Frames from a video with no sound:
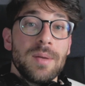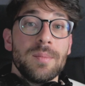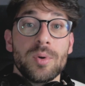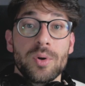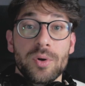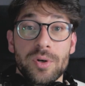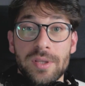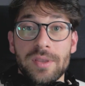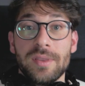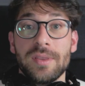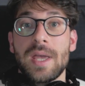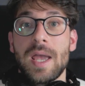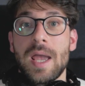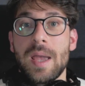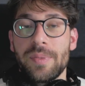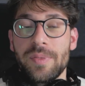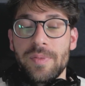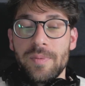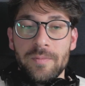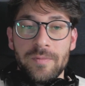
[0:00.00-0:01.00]
more
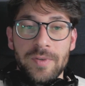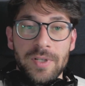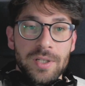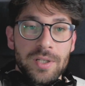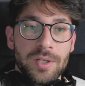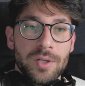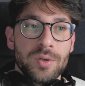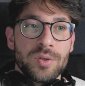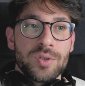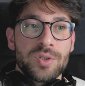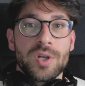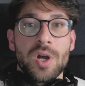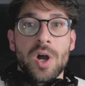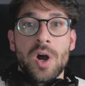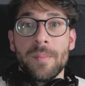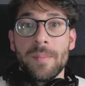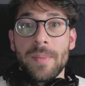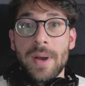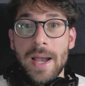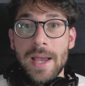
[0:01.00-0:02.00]
in-depth videos
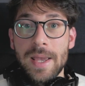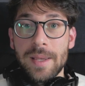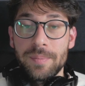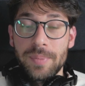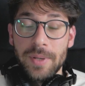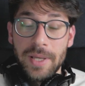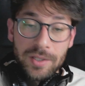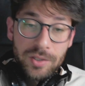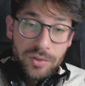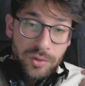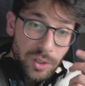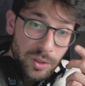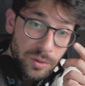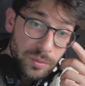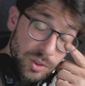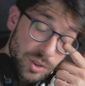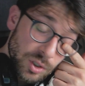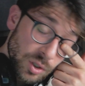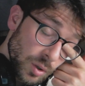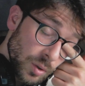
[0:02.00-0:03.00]
on my
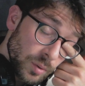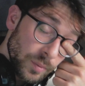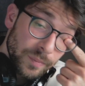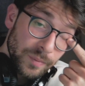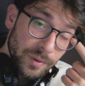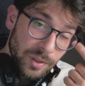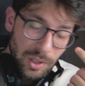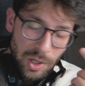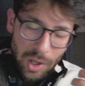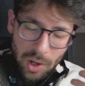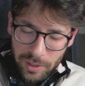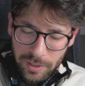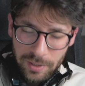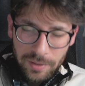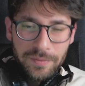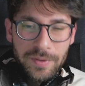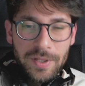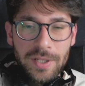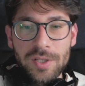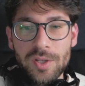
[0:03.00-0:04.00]
Patreon, so longer
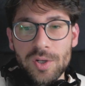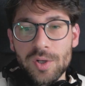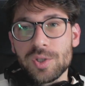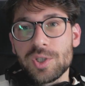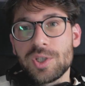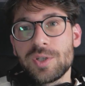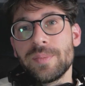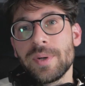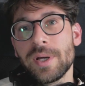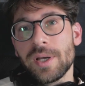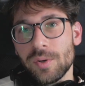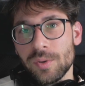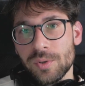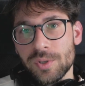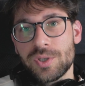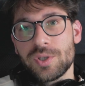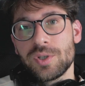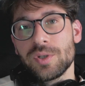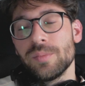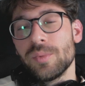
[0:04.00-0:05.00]
videos but
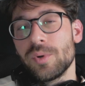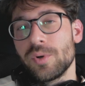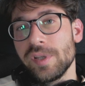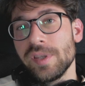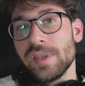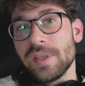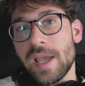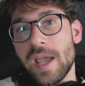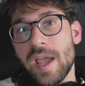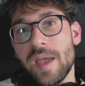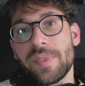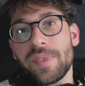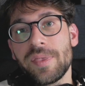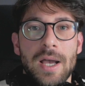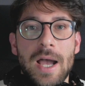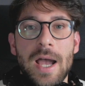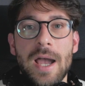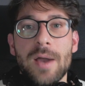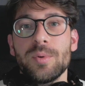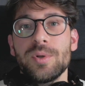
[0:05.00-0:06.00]
also more
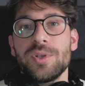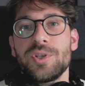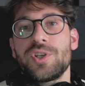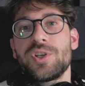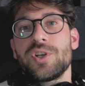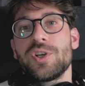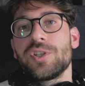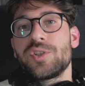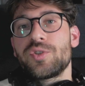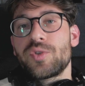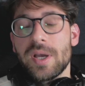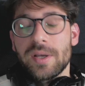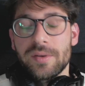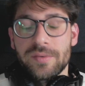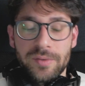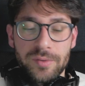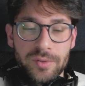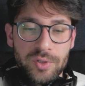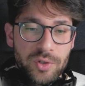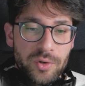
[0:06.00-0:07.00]
in-depth. I will share tracks
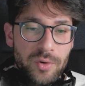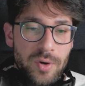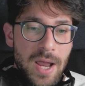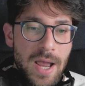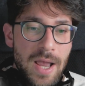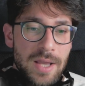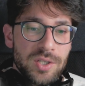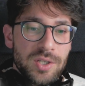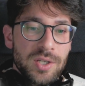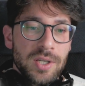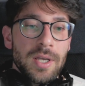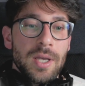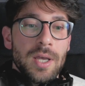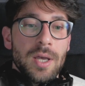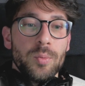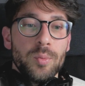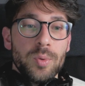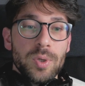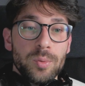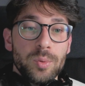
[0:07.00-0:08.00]
from scratch.
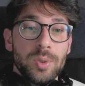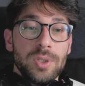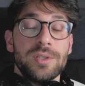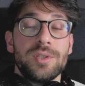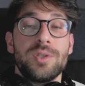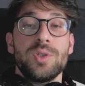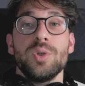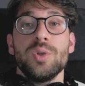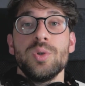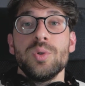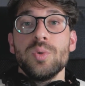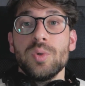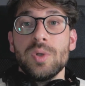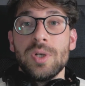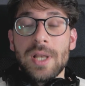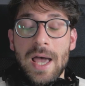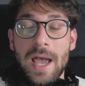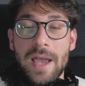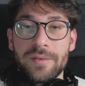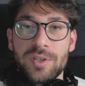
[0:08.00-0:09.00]
We will do
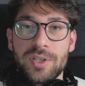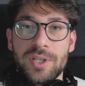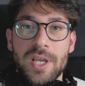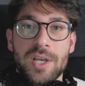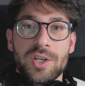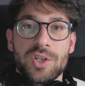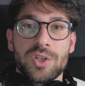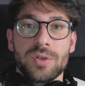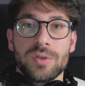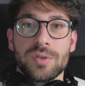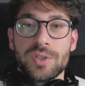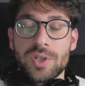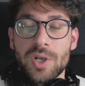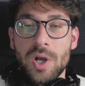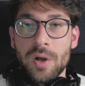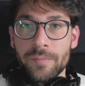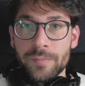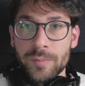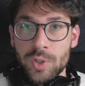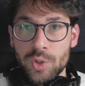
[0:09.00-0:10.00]
live sessions
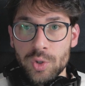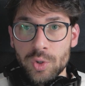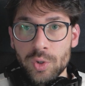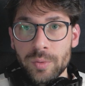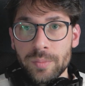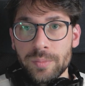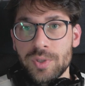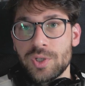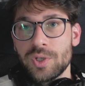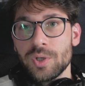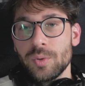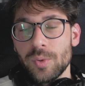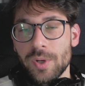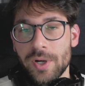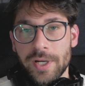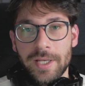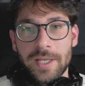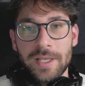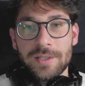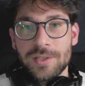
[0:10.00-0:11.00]
on Zoom, so where
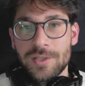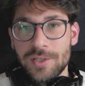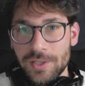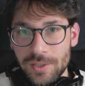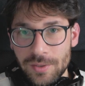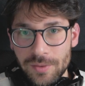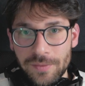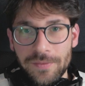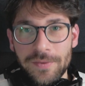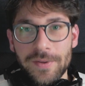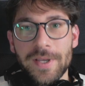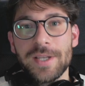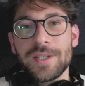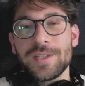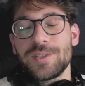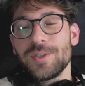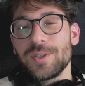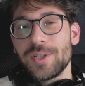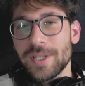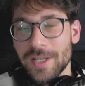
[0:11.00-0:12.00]
I can see your
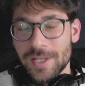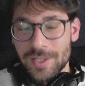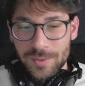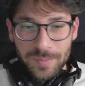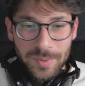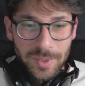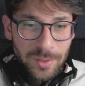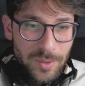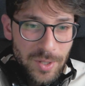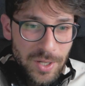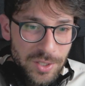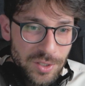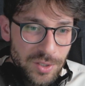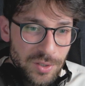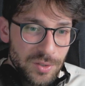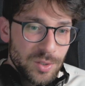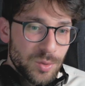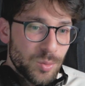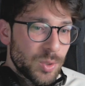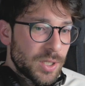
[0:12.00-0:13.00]
face, you can ask me
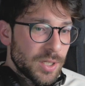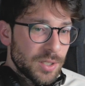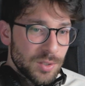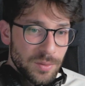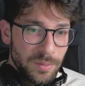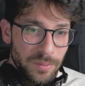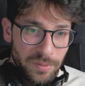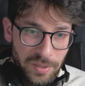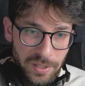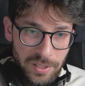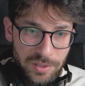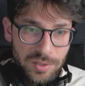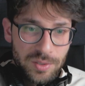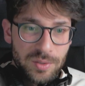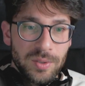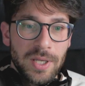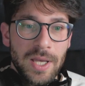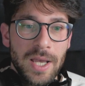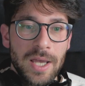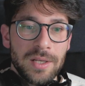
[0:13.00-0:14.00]
questions, we can do things
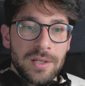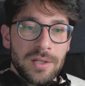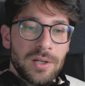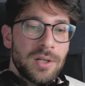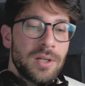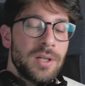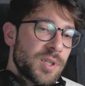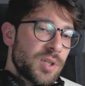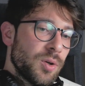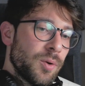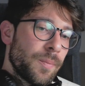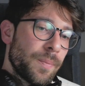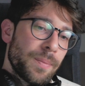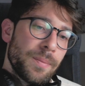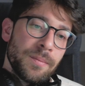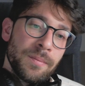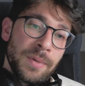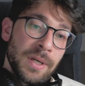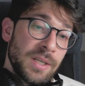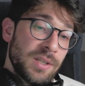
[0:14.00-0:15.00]
together. So
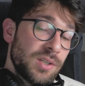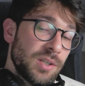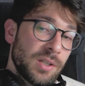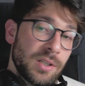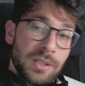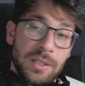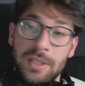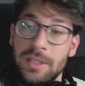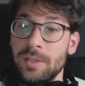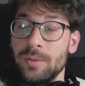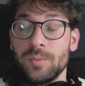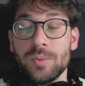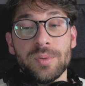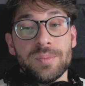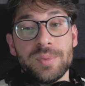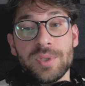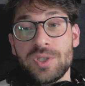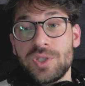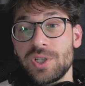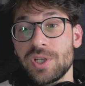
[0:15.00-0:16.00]
basically it will
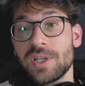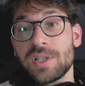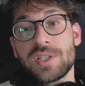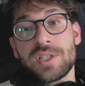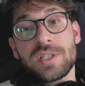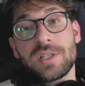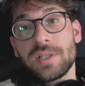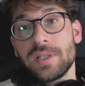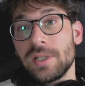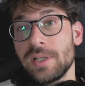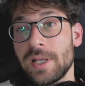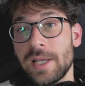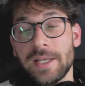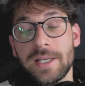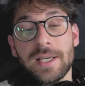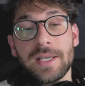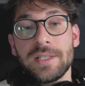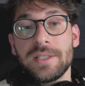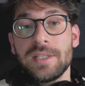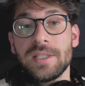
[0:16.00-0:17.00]
be just
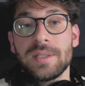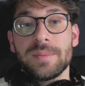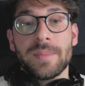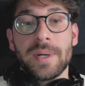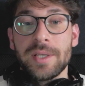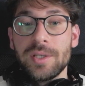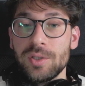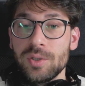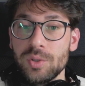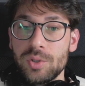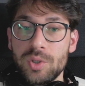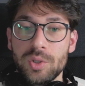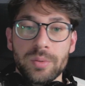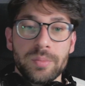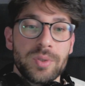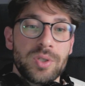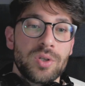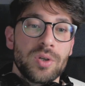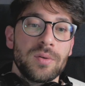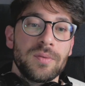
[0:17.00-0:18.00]
like I did my
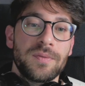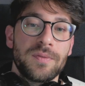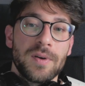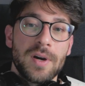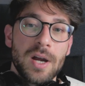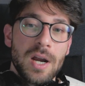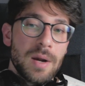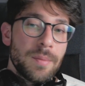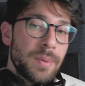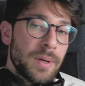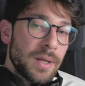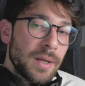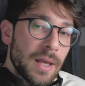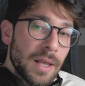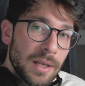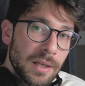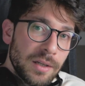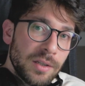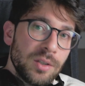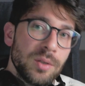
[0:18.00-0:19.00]
YouTube so far, but
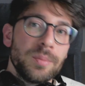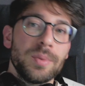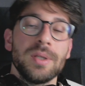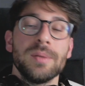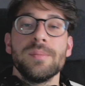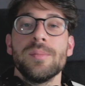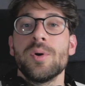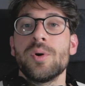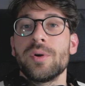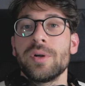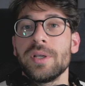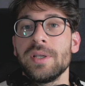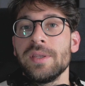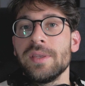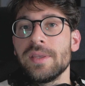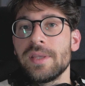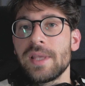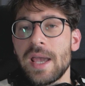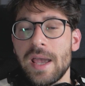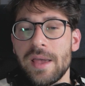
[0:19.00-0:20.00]
a little bit more
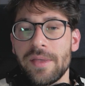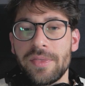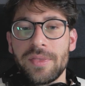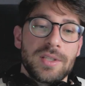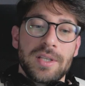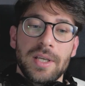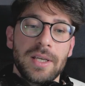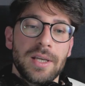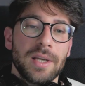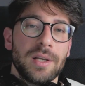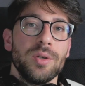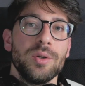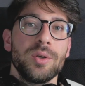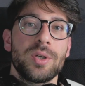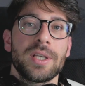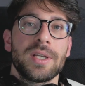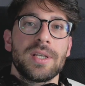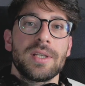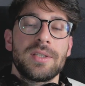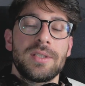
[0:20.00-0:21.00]
in-depth. Take a
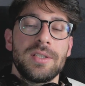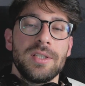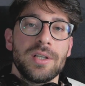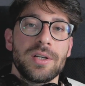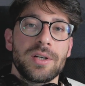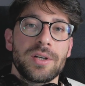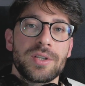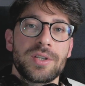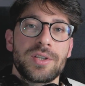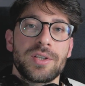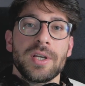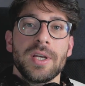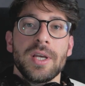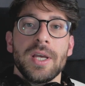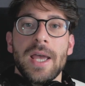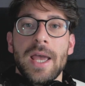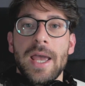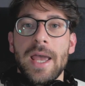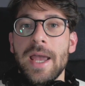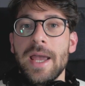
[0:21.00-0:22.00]
look at the tiers,
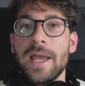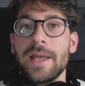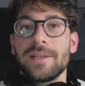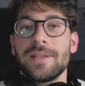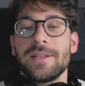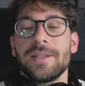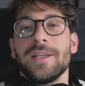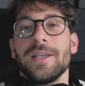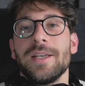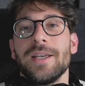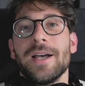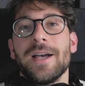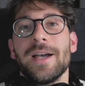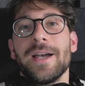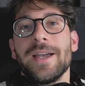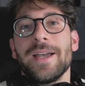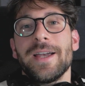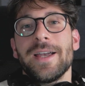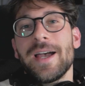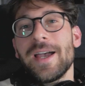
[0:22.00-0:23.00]
and
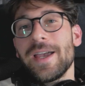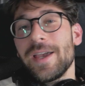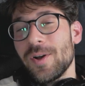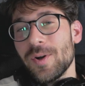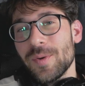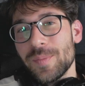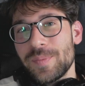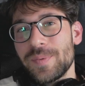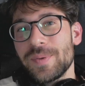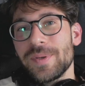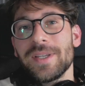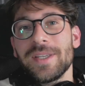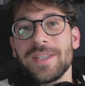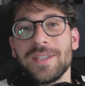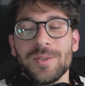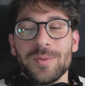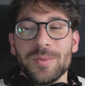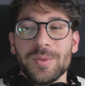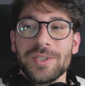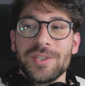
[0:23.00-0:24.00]
I hope
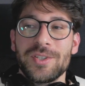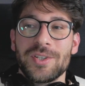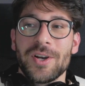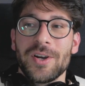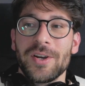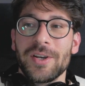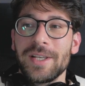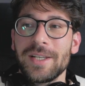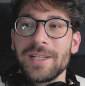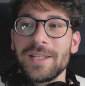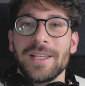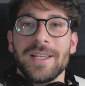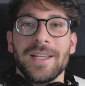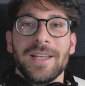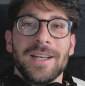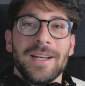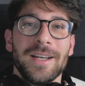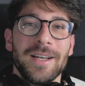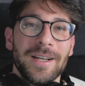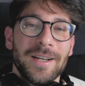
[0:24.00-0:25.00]
you will join
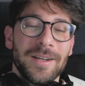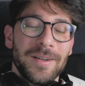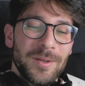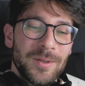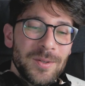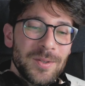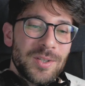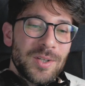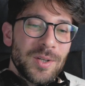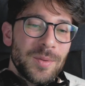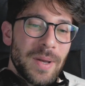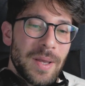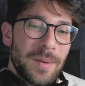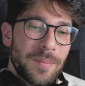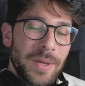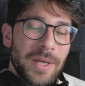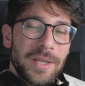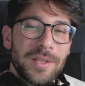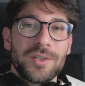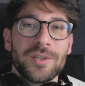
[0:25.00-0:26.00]
also my
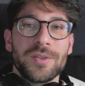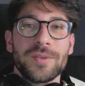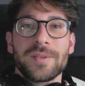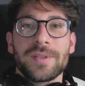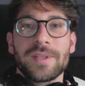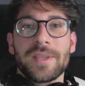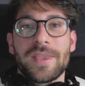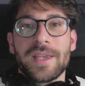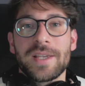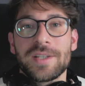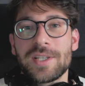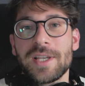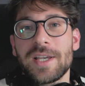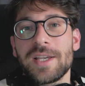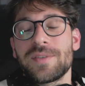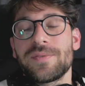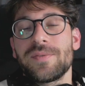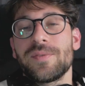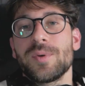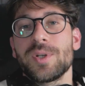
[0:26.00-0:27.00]
Patreon. Thanks
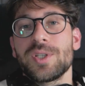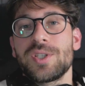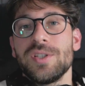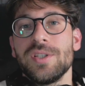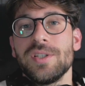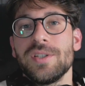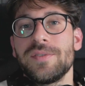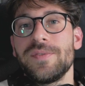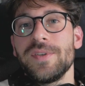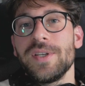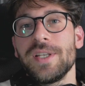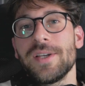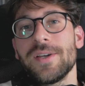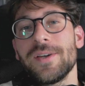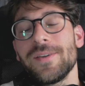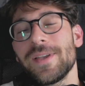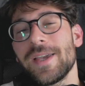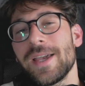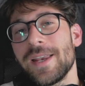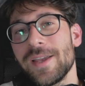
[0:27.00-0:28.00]
guys for watching this
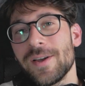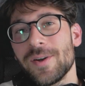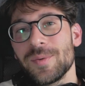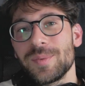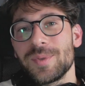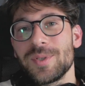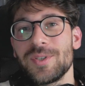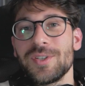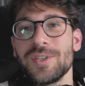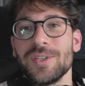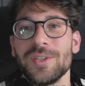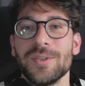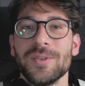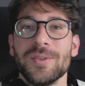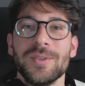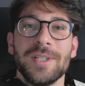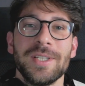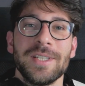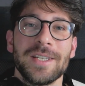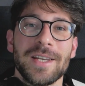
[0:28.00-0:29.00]
video, and I hope to see
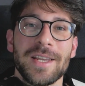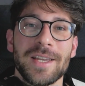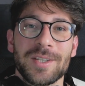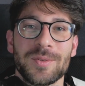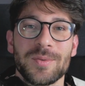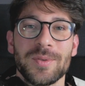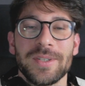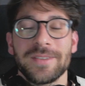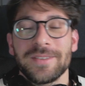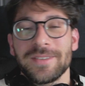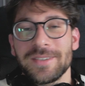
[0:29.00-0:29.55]
you in the next one.